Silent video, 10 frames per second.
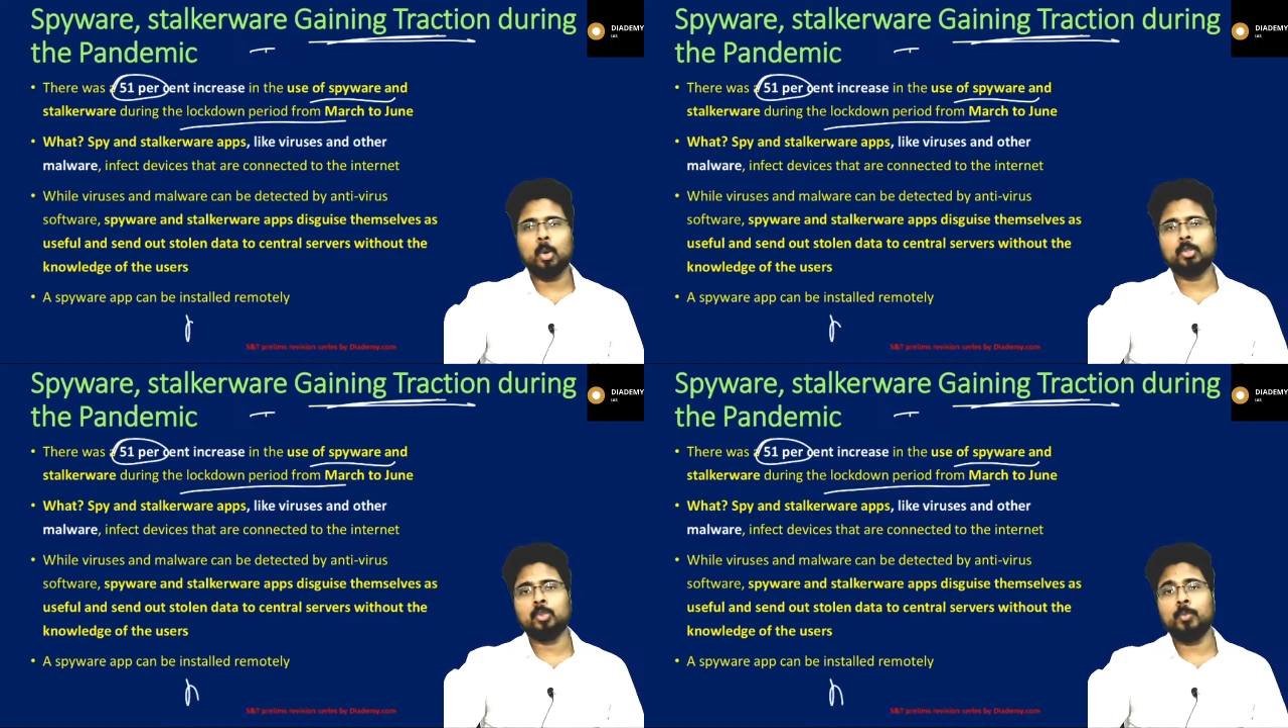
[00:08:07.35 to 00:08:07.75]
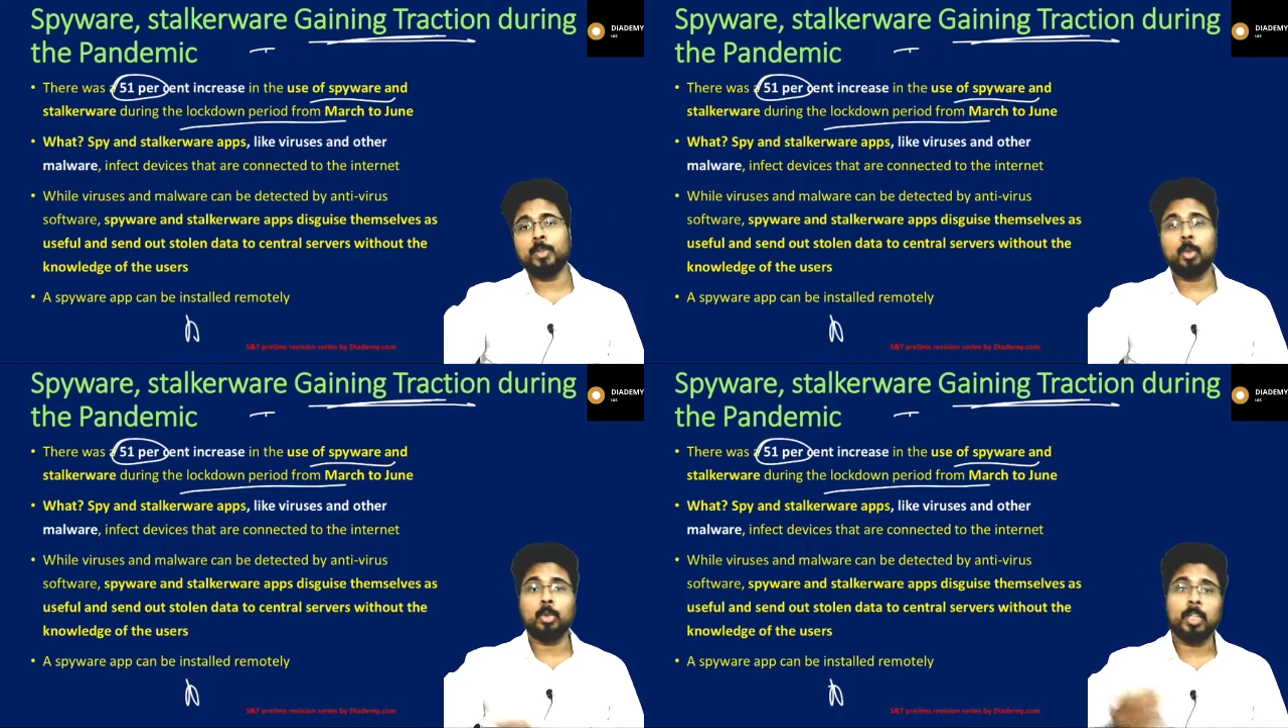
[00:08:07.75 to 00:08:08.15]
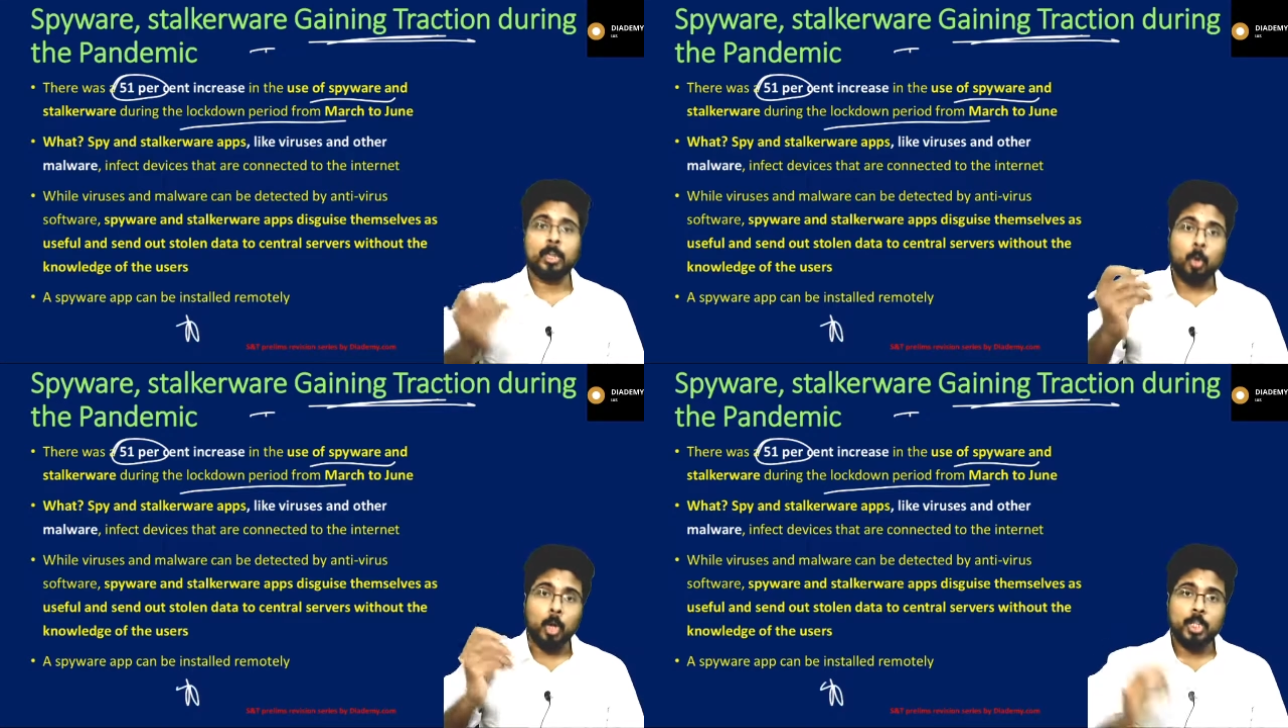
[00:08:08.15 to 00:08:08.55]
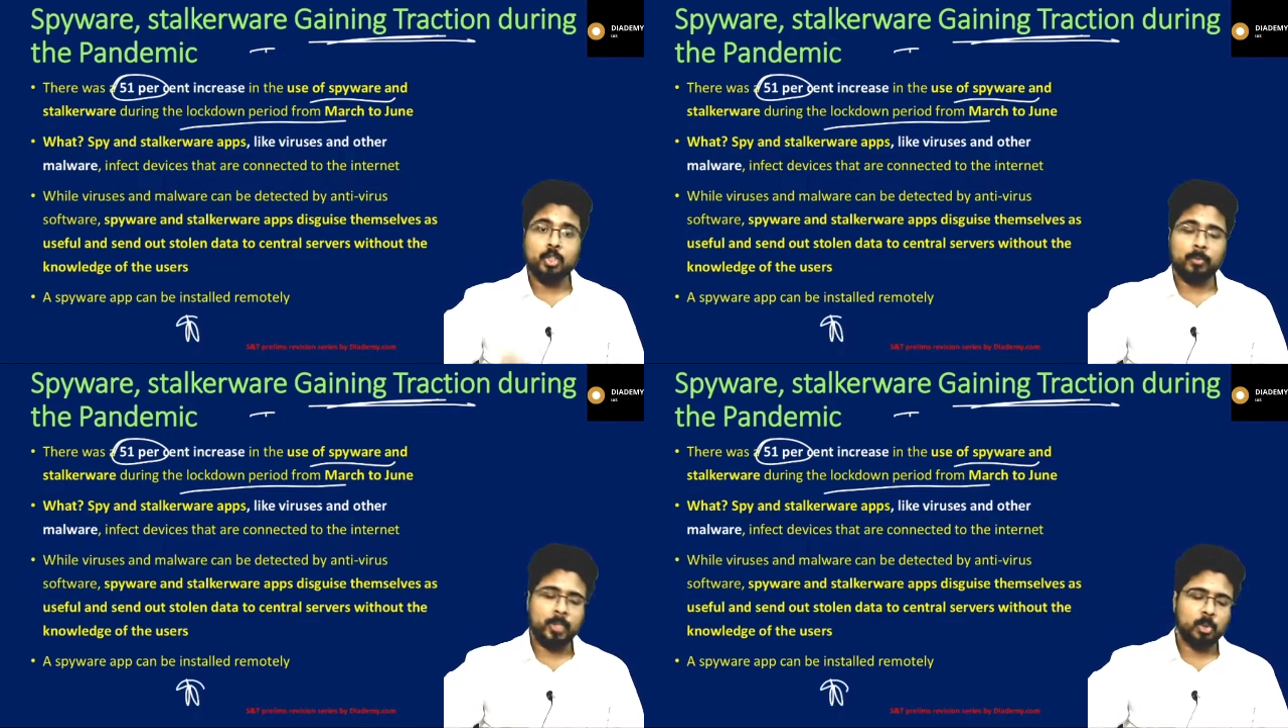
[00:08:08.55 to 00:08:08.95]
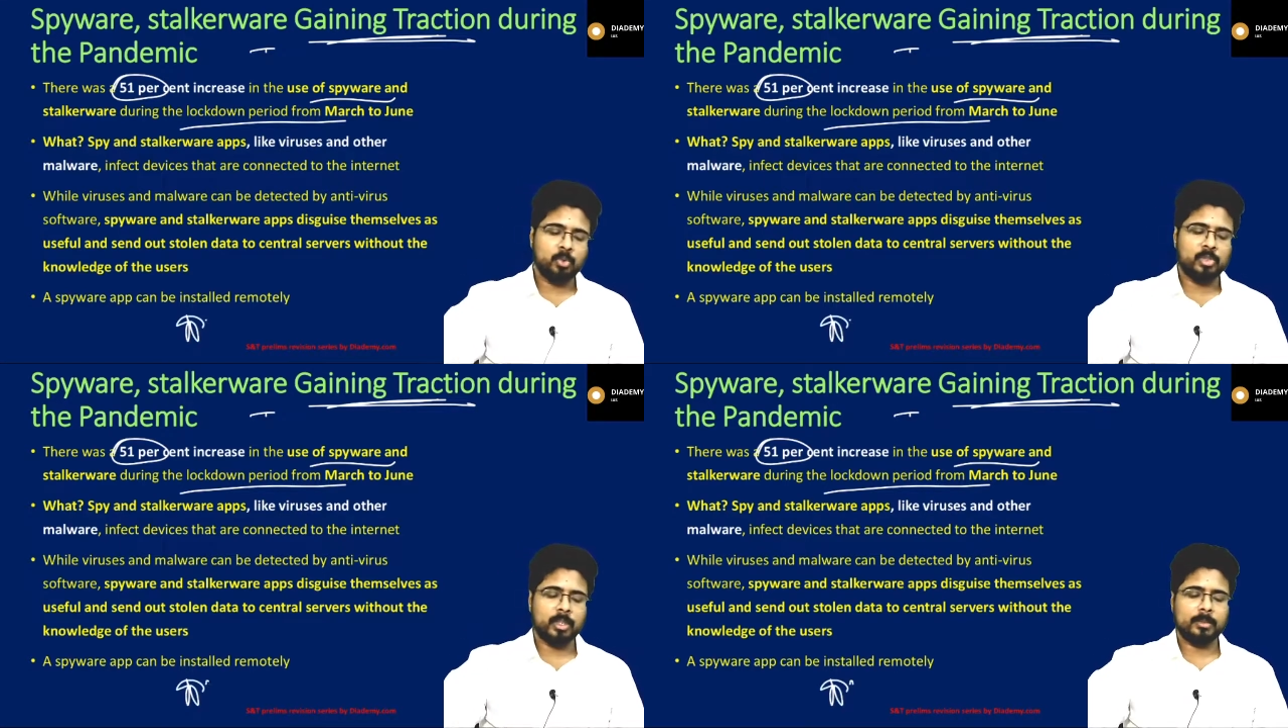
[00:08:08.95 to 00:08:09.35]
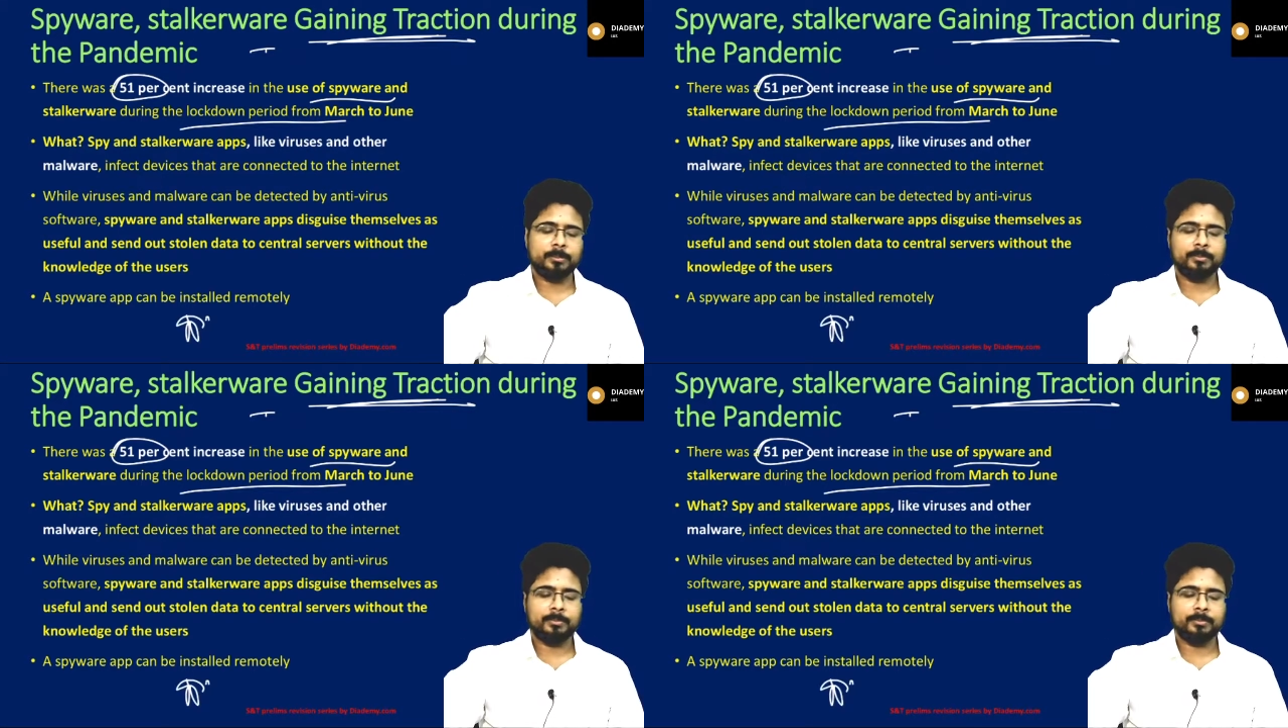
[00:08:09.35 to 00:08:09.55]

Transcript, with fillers: also without the knowledge of the user.